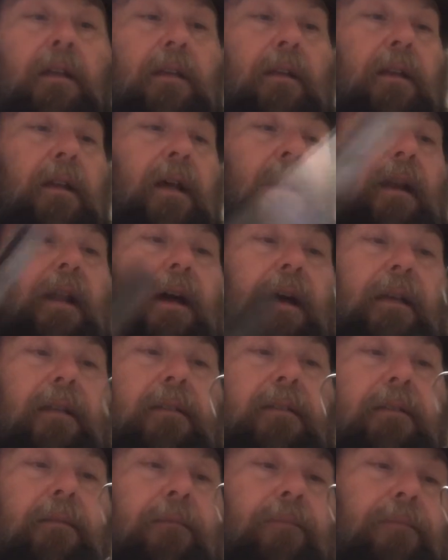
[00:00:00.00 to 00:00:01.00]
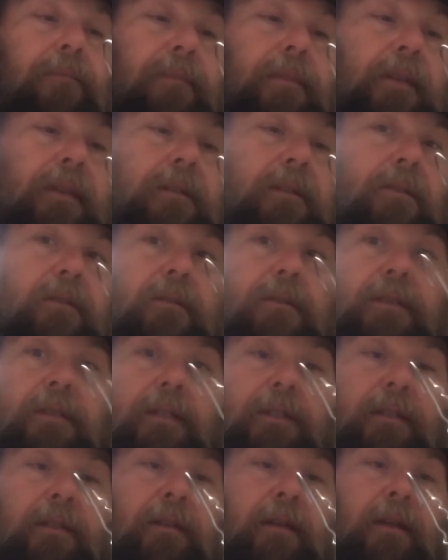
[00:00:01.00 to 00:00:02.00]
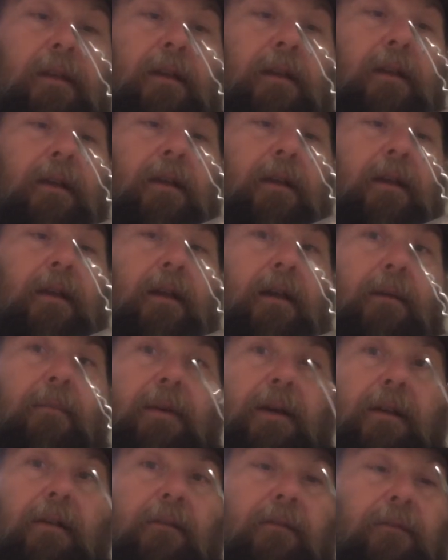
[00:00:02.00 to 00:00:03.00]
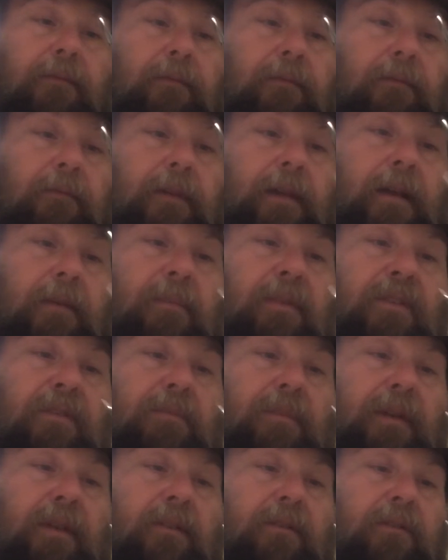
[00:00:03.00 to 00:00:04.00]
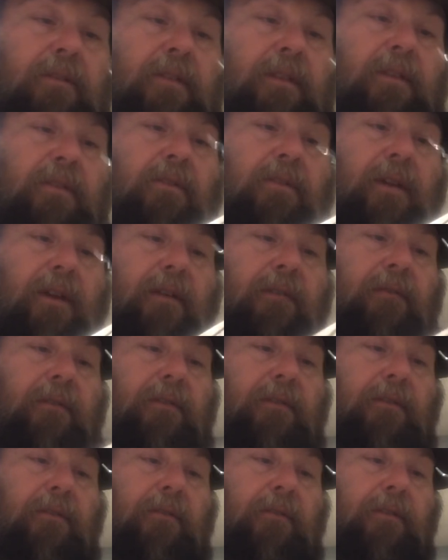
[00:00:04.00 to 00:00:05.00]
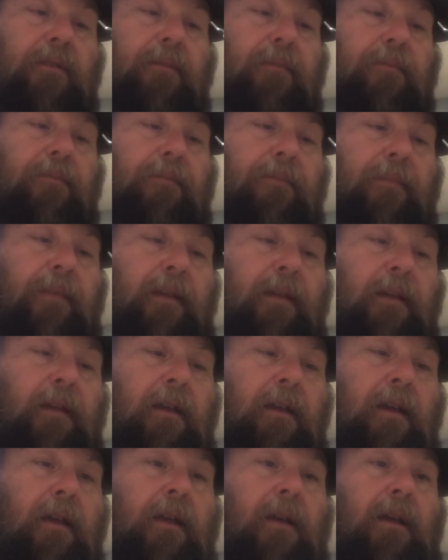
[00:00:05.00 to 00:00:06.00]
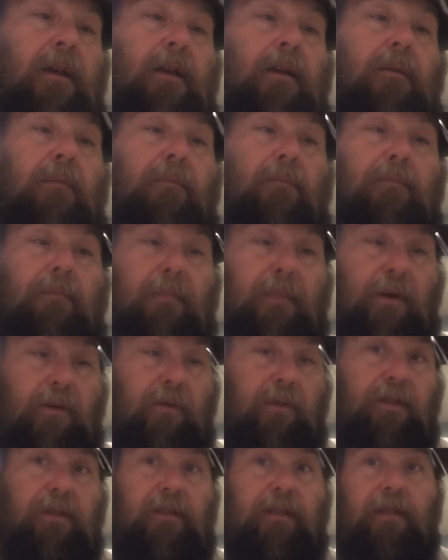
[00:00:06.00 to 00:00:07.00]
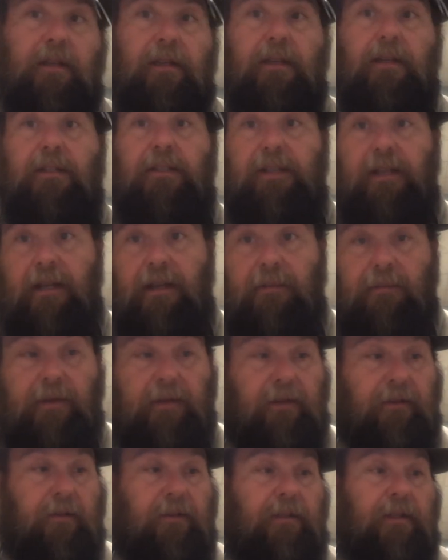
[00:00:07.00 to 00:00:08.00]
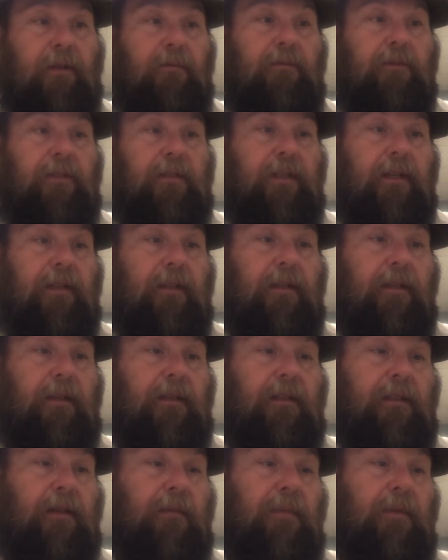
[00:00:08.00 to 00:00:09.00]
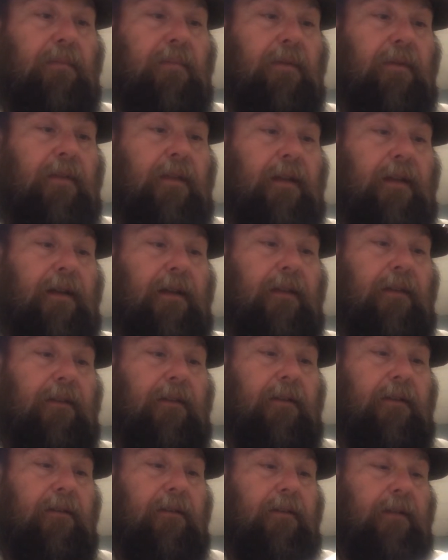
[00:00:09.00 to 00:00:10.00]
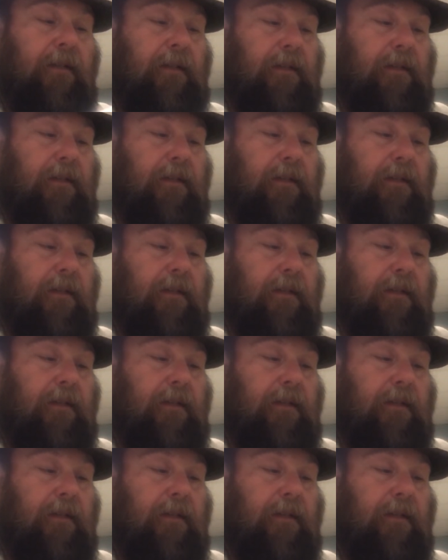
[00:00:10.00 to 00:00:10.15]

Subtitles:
not nice. So it's just a matter of how much metal that you have to use. Most chain millers, I will say this, let me put that out there.